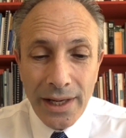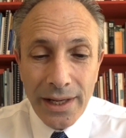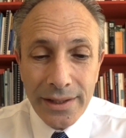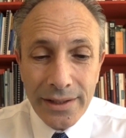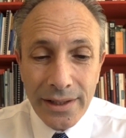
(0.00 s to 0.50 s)

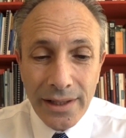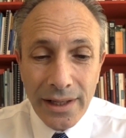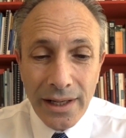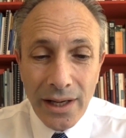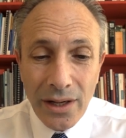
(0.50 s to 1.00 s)
and
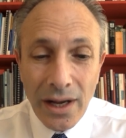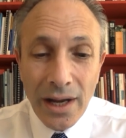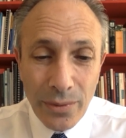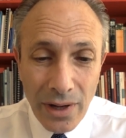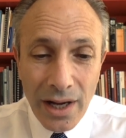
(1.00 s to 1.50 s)

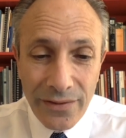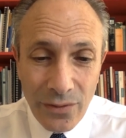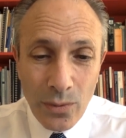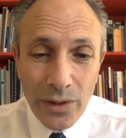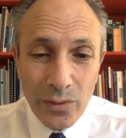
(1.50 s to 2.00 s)
I
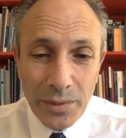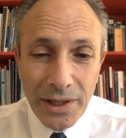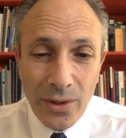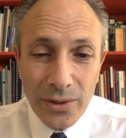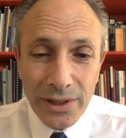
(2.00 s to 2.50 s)
for one will
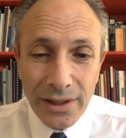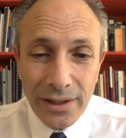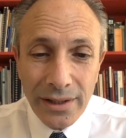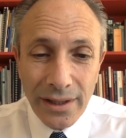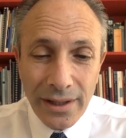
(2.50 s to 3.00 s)
be
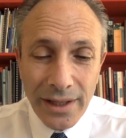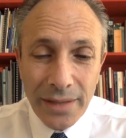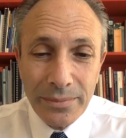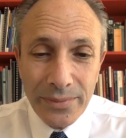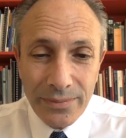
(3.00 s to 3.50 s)
holding
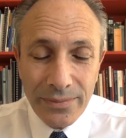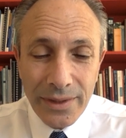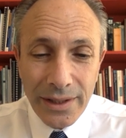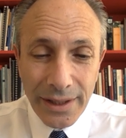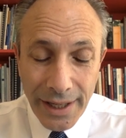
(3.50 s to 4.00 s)
him
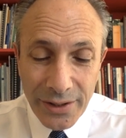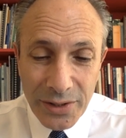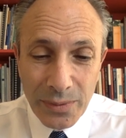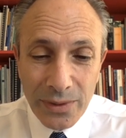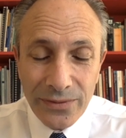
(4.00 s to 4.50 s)

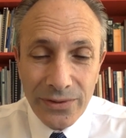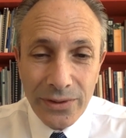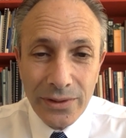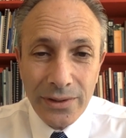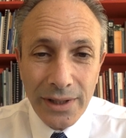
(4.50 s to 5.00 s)
accountable
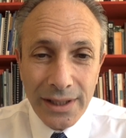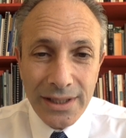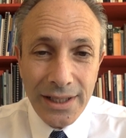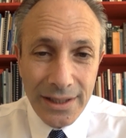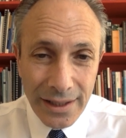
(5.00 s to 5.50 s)
for
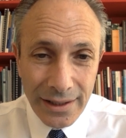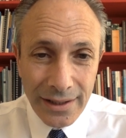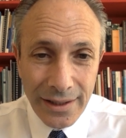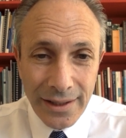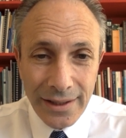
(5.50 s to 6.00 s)

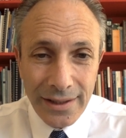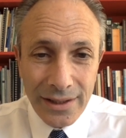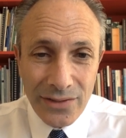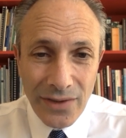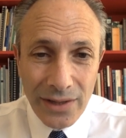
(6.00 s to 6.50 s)
exceeding
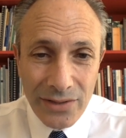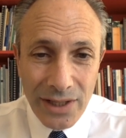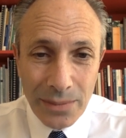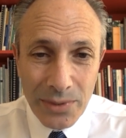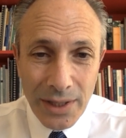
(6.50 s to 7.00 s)
these five
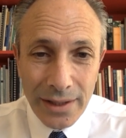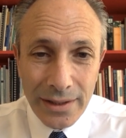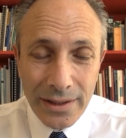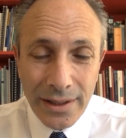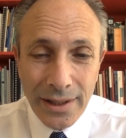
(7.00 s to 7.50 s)
steps
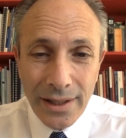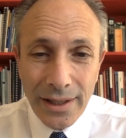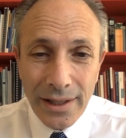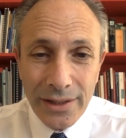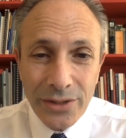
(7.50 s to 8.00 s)
and
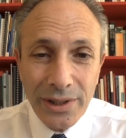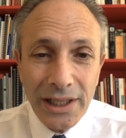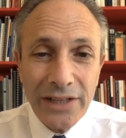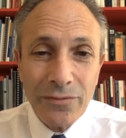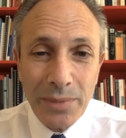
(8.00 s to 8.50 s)

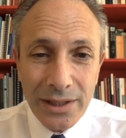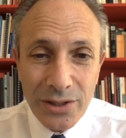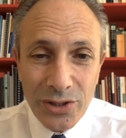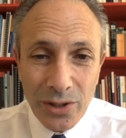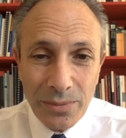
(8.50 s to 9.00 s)
doing an even
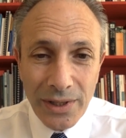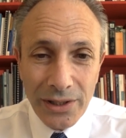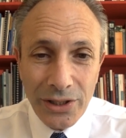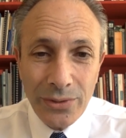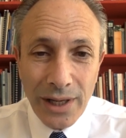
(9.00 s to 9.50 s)
better job
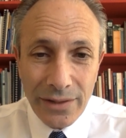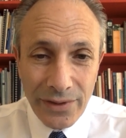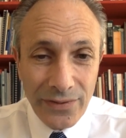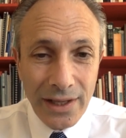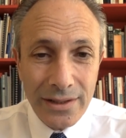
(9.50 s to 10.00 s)
than you
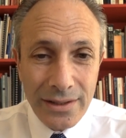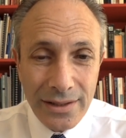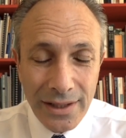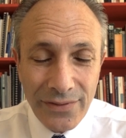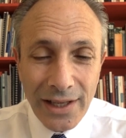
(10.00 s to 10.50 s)
have, if
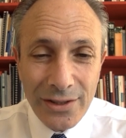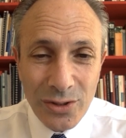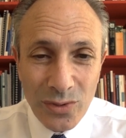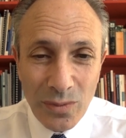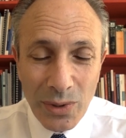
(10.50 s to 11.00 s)
that's
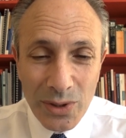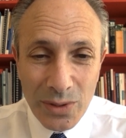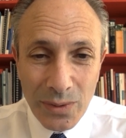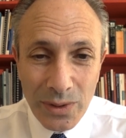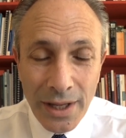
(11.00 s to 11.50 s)
at all
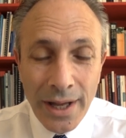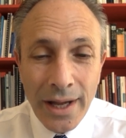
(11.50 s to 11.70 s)
possible.